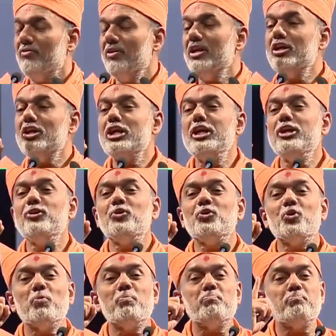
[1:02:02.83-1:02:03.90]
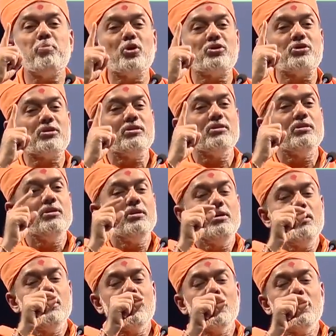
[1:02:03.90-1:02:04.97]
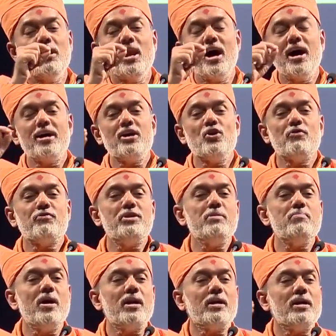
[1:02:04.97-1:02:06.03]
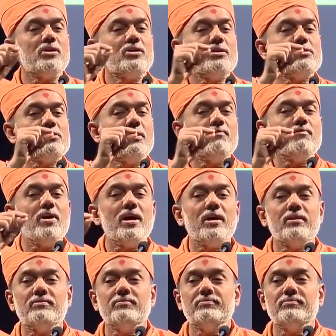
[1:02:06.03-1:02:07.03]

we need to put a line of demarcation somewhere.